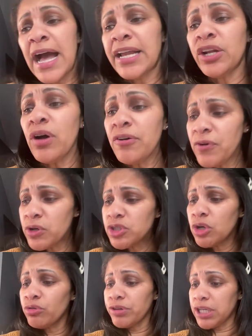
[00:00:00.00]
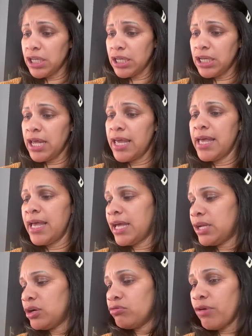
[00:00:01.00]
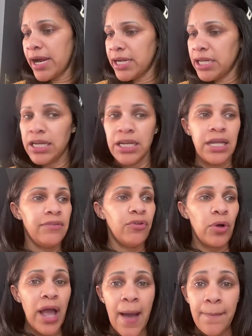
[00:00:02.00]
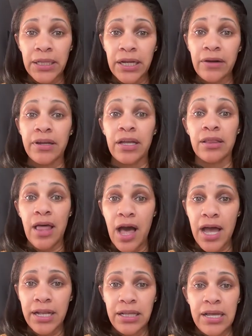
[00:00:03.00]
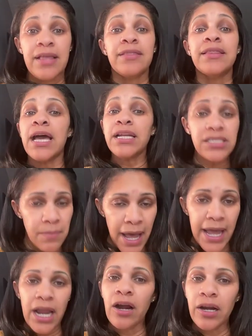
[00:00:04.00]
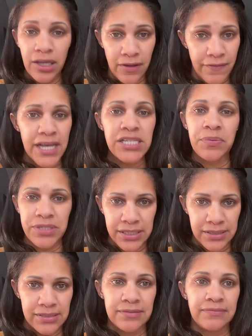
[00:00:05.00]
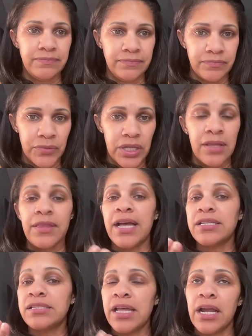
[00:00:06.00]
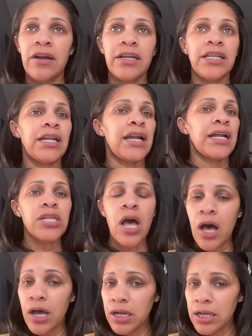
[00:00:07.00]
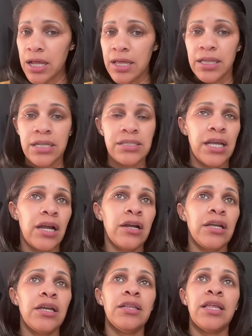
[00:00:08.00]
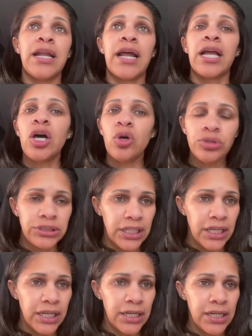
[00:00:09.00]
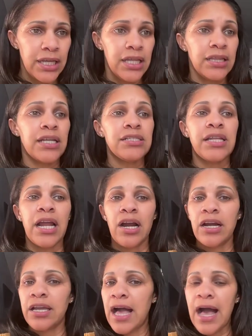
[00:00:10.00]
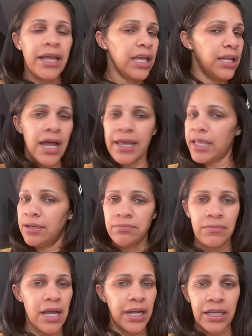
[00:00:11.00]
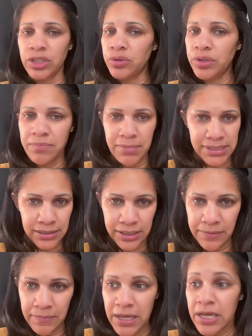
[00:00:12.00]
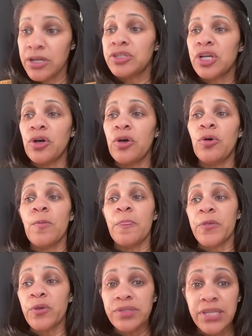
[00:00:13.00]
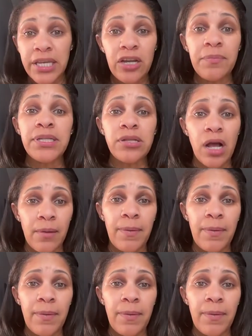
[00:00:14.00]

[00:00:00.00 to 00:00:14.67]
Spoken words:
I know I focus on reading and writing and vocabulary a lot. That is my area of expertise. That's the area that I taught. That's the area that I coached in. That's the area I can do it in my sleep. So you hear me talk